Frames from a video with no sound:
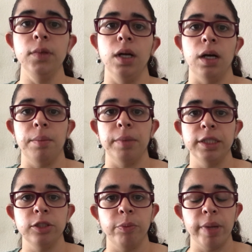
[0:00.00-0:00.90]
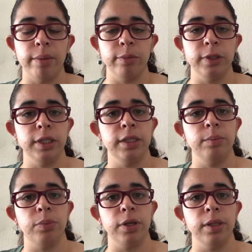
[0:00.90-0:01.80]
muscle memory,
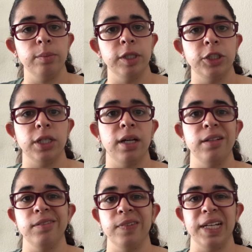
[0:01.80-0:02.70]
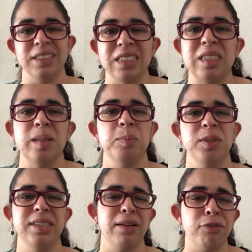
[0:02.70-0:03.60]
pretty much kind of as a simple
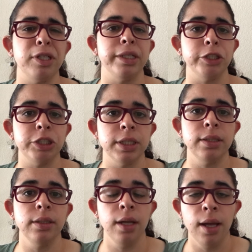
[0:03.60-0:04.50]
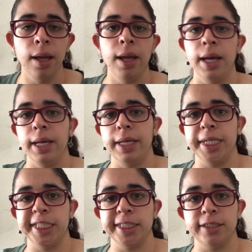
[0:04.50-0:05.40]
definition,
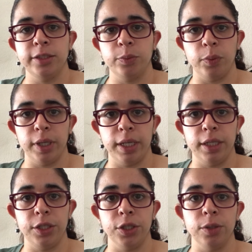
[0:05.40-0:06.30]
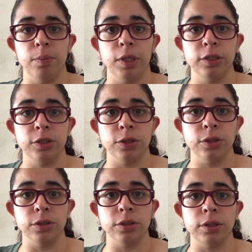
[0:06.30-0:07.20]
is when your
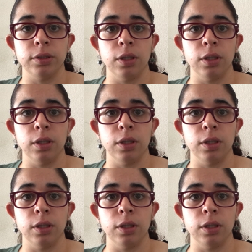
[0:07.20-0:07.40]
muscles